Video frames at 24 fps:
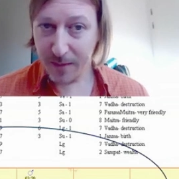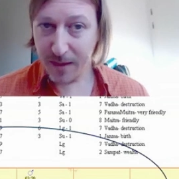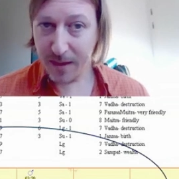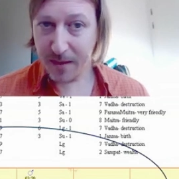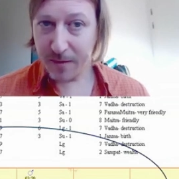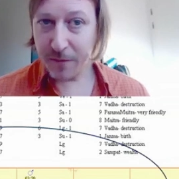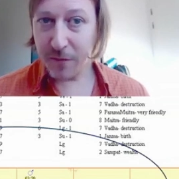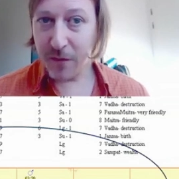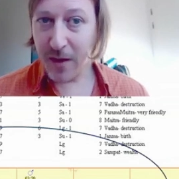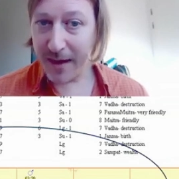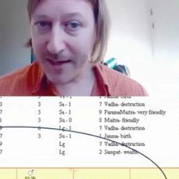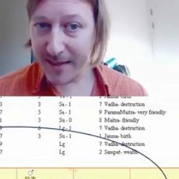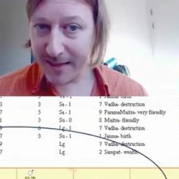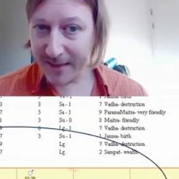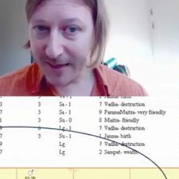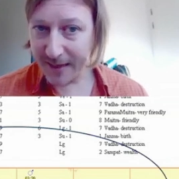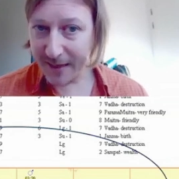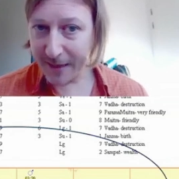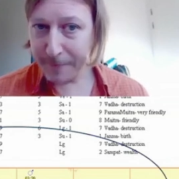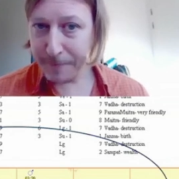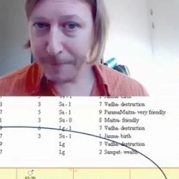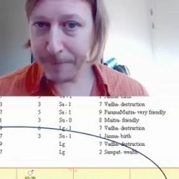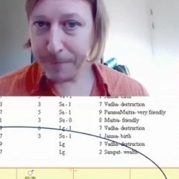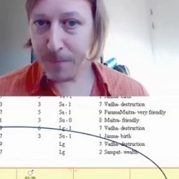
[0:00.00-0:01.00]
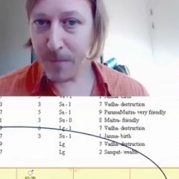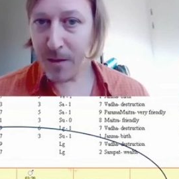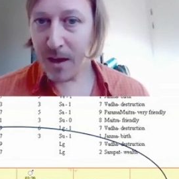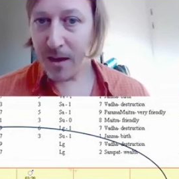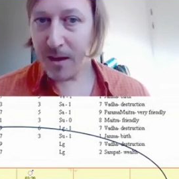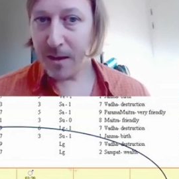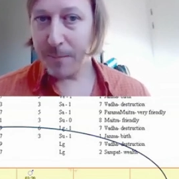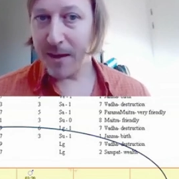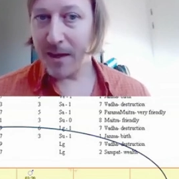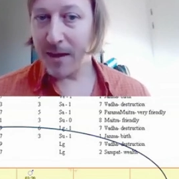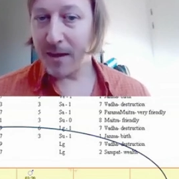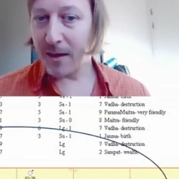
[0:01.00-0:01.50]
frightening
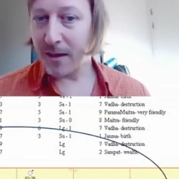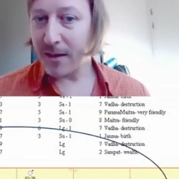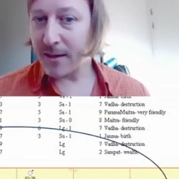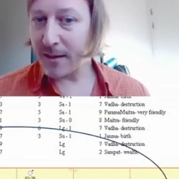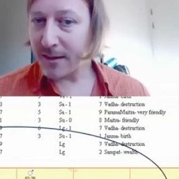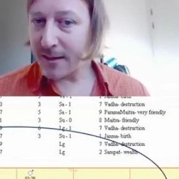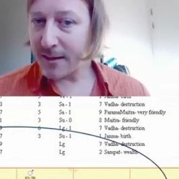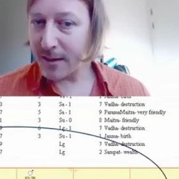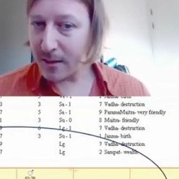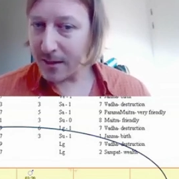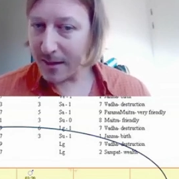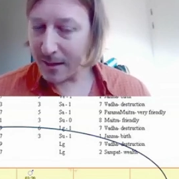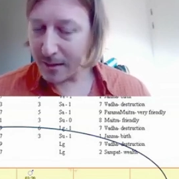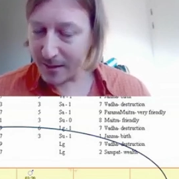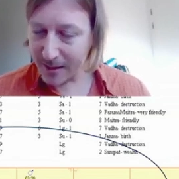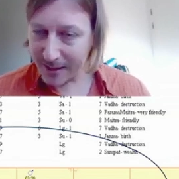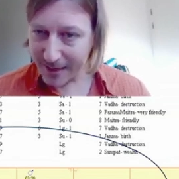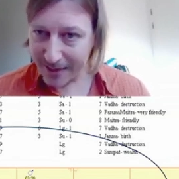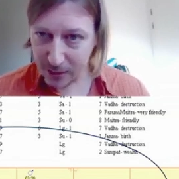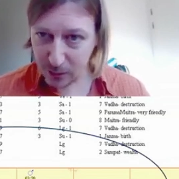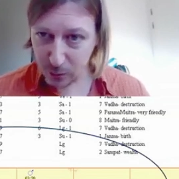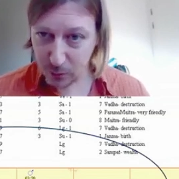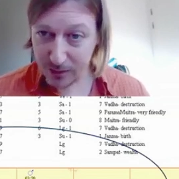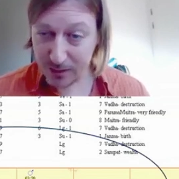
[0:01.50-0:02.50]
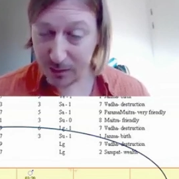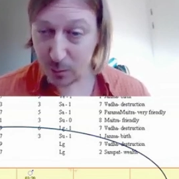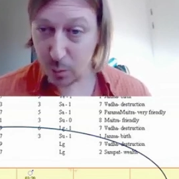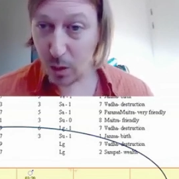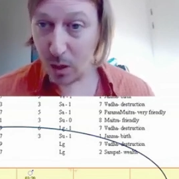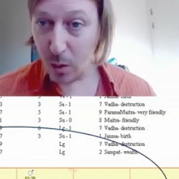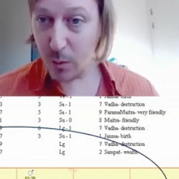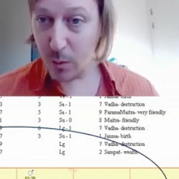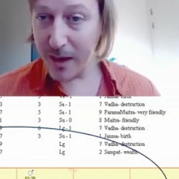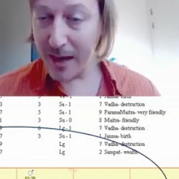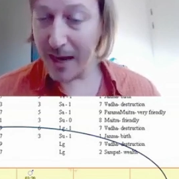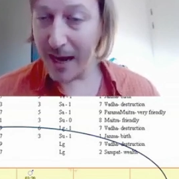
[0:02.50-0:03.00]
because Ketu is
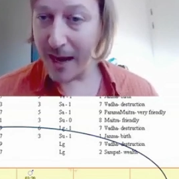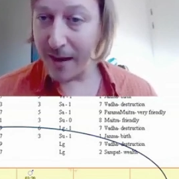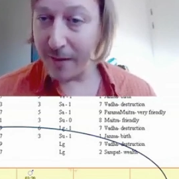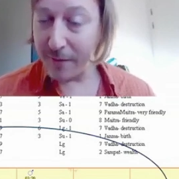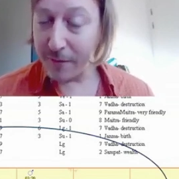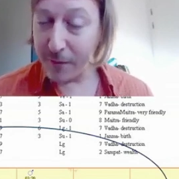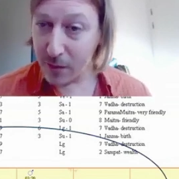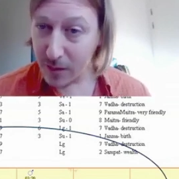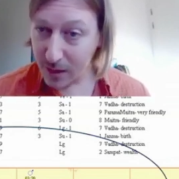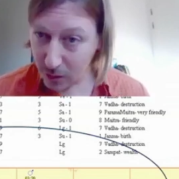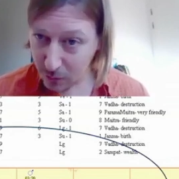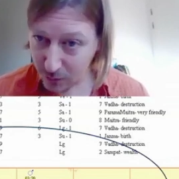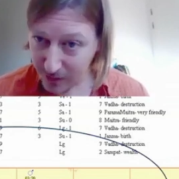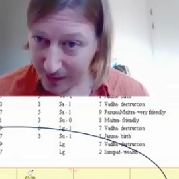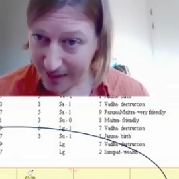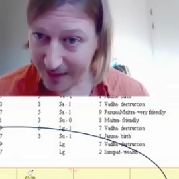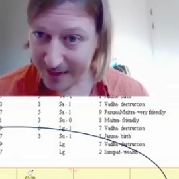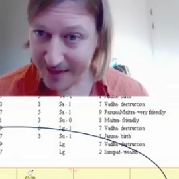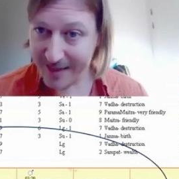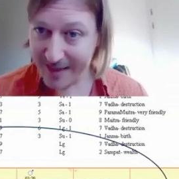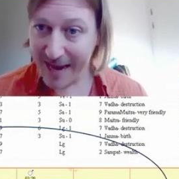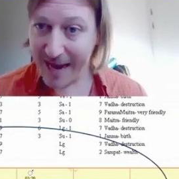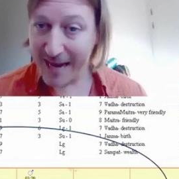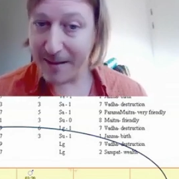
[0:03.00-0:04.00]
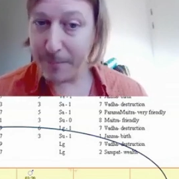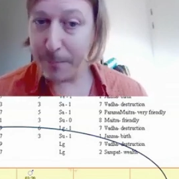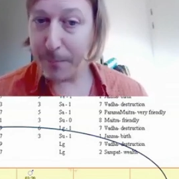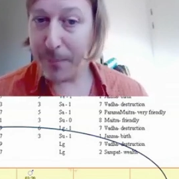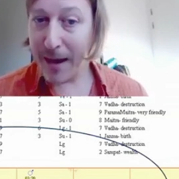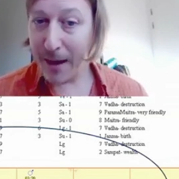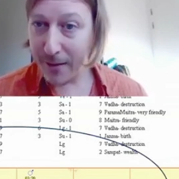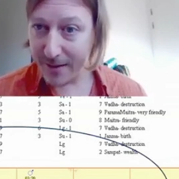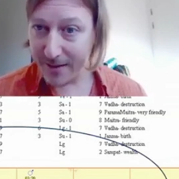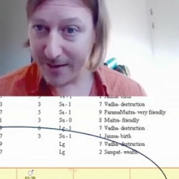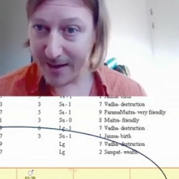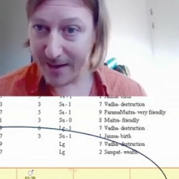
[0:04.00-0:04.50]
where we have created that
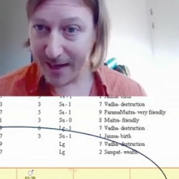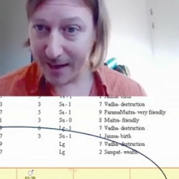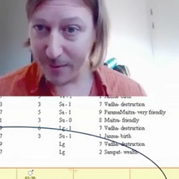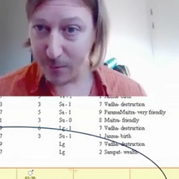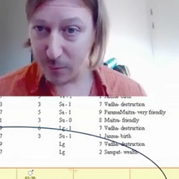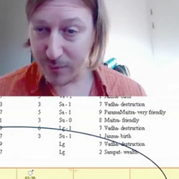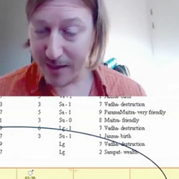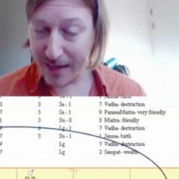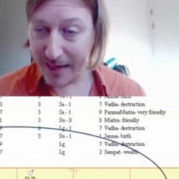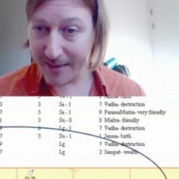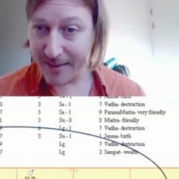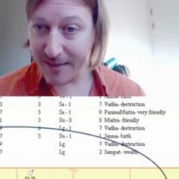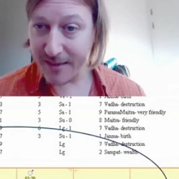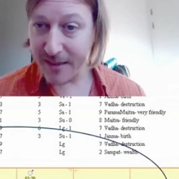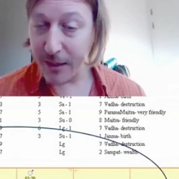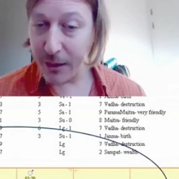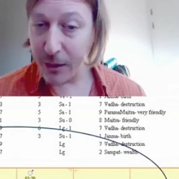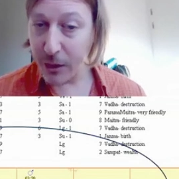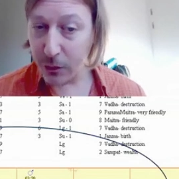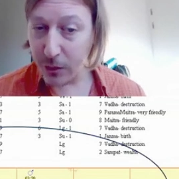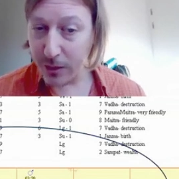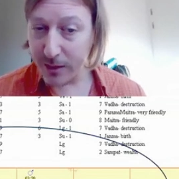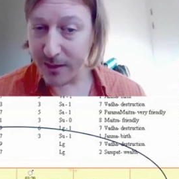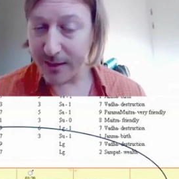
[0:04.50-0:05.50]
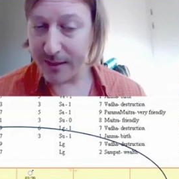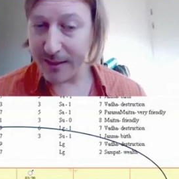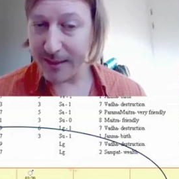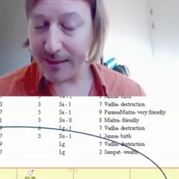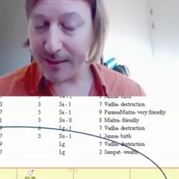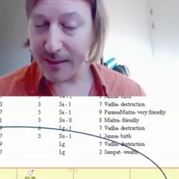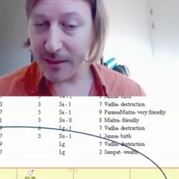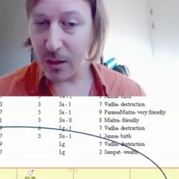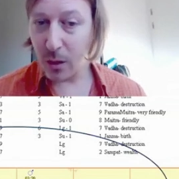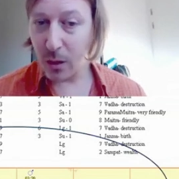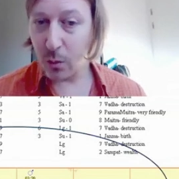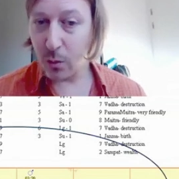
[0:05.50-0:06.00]
paradigm, that security.
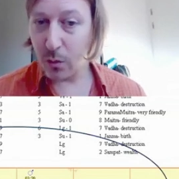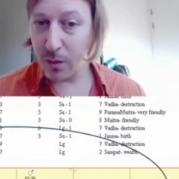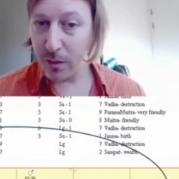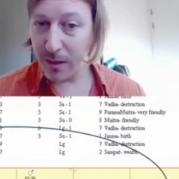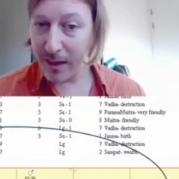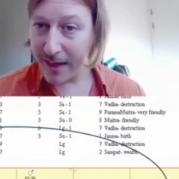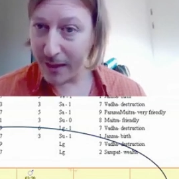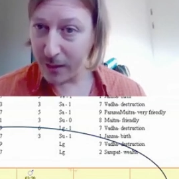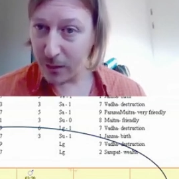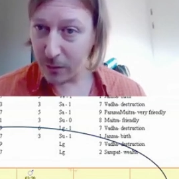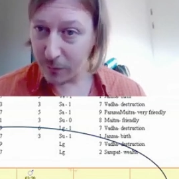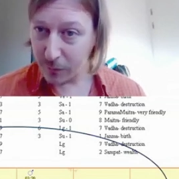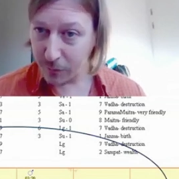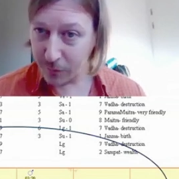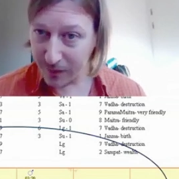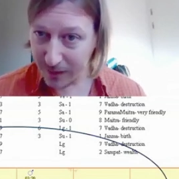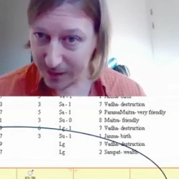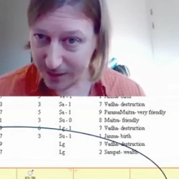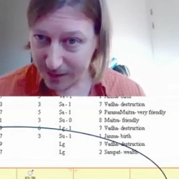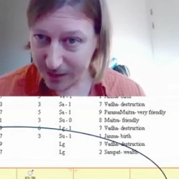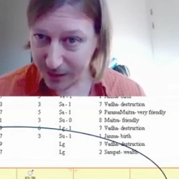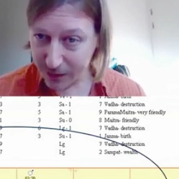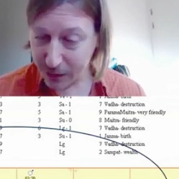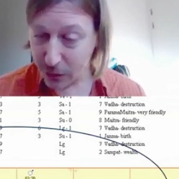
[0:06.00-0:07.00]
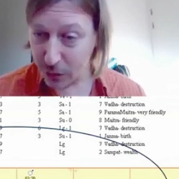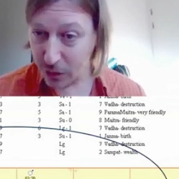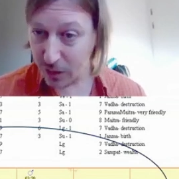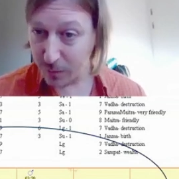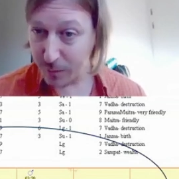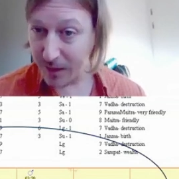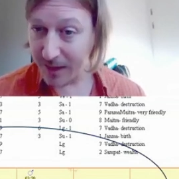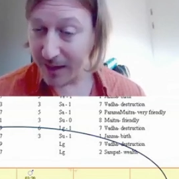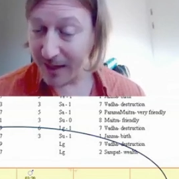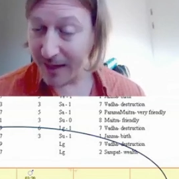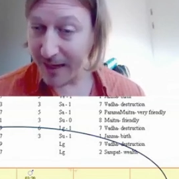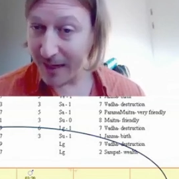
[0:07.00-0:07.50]
So Ketu feels secure,
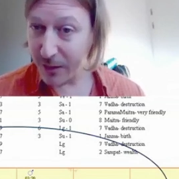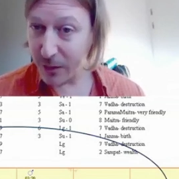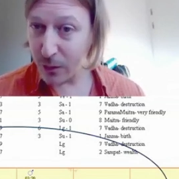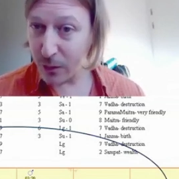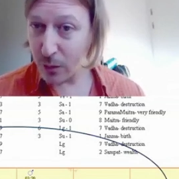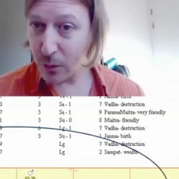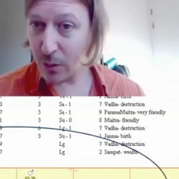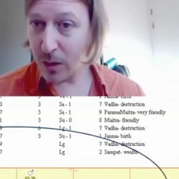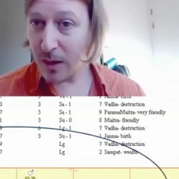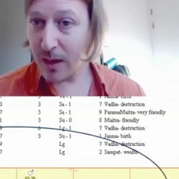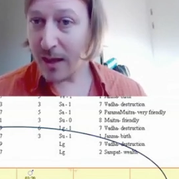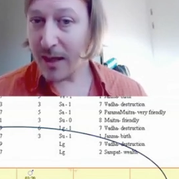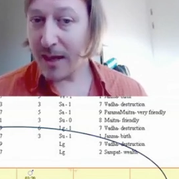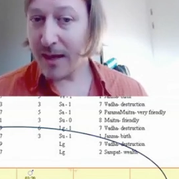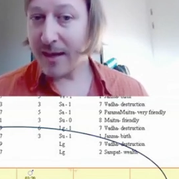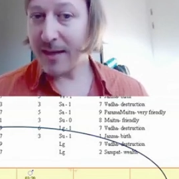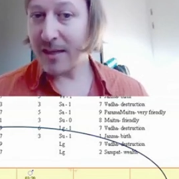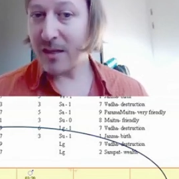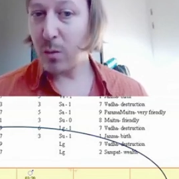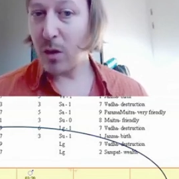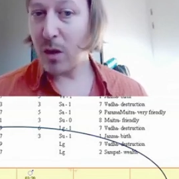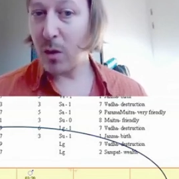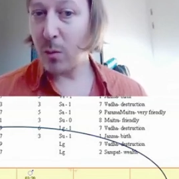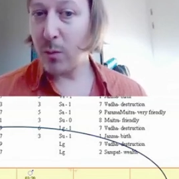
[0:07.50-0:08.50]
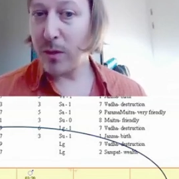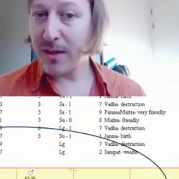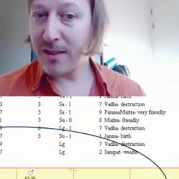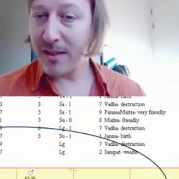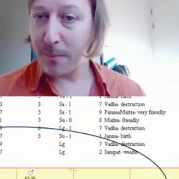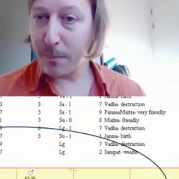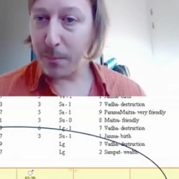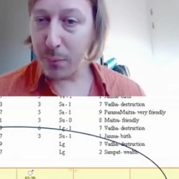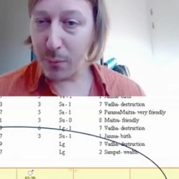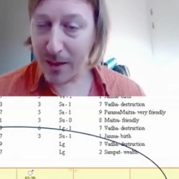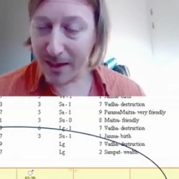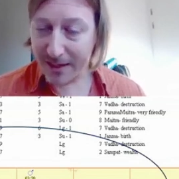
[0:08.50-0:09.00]
but Ketu is where we
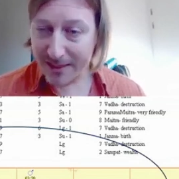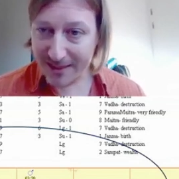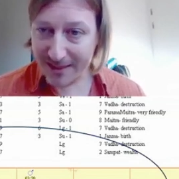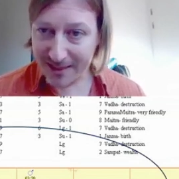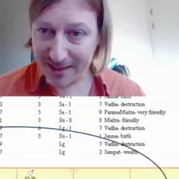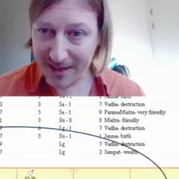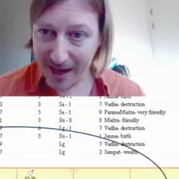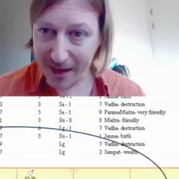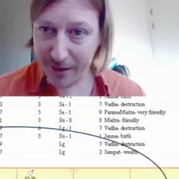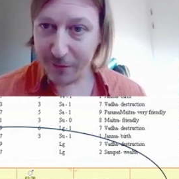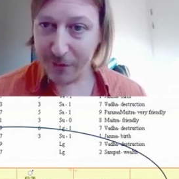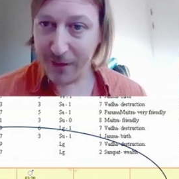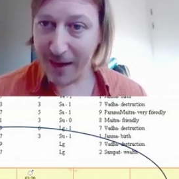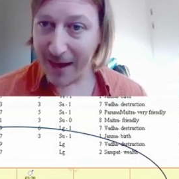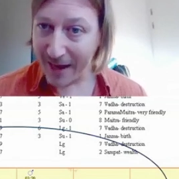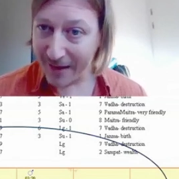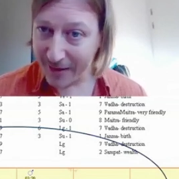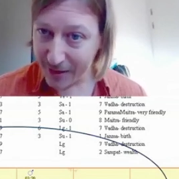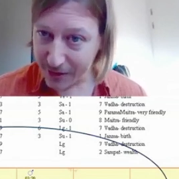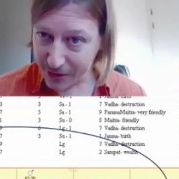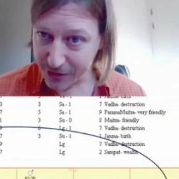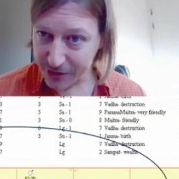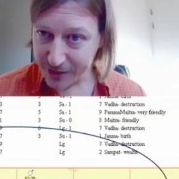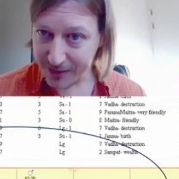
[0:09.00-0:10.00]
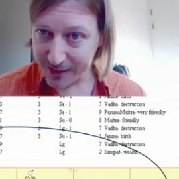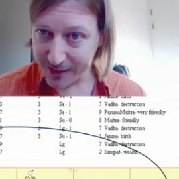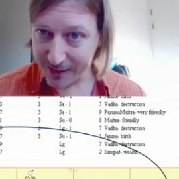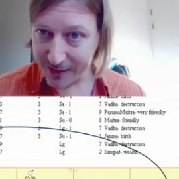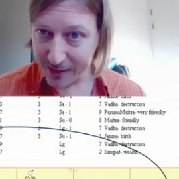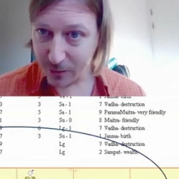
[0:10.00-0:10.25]
suppress life energy.